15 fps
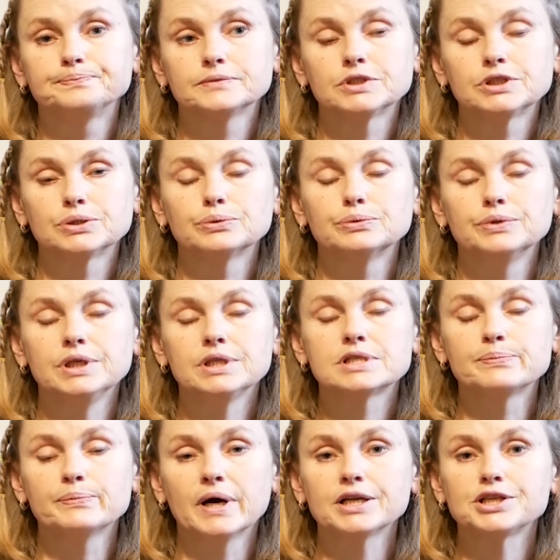So
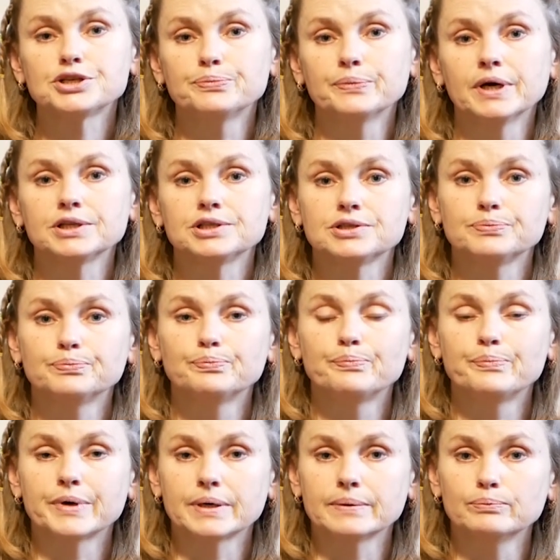it's much
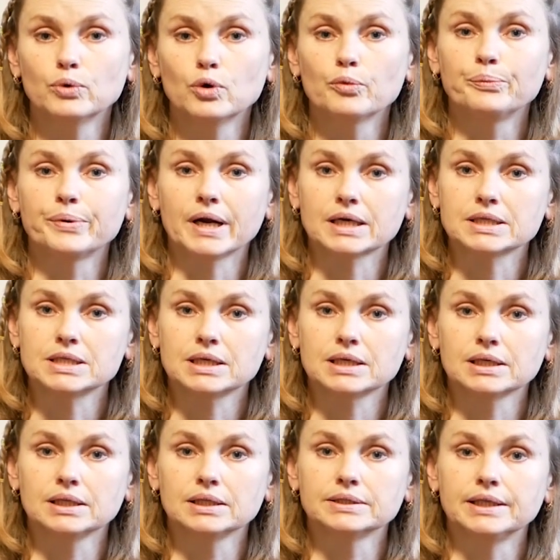more
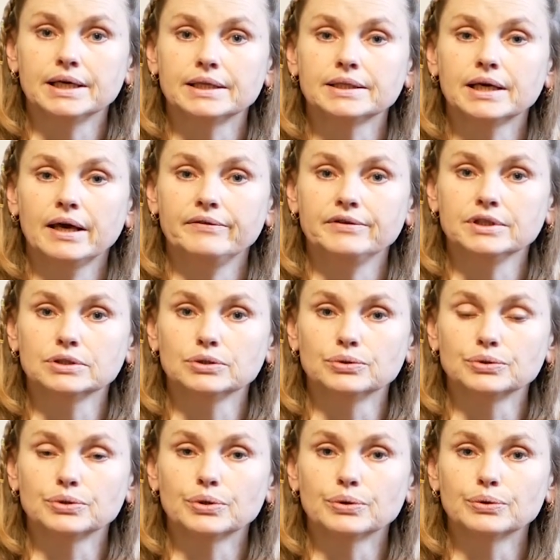practical than having a
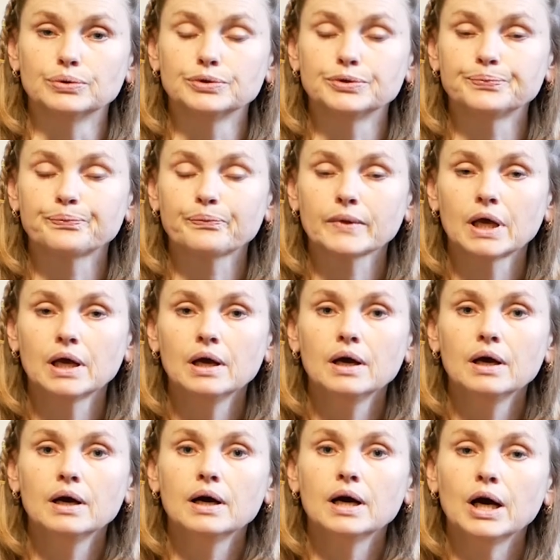long coat.
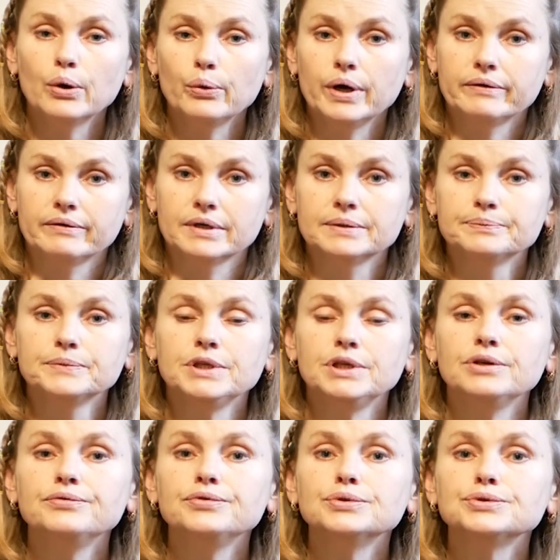However,
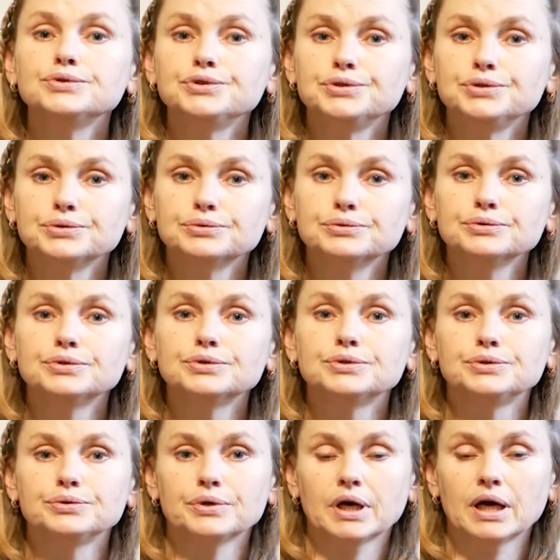if you choose
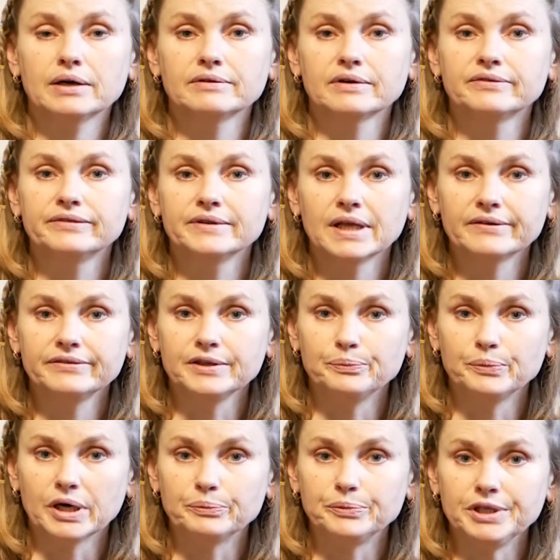to have a fluffy
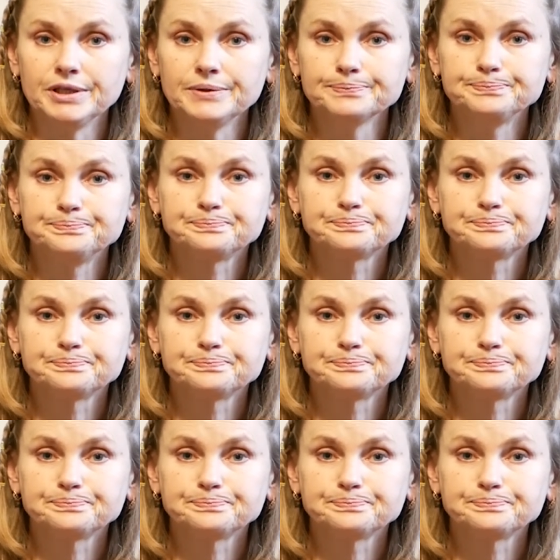puppy,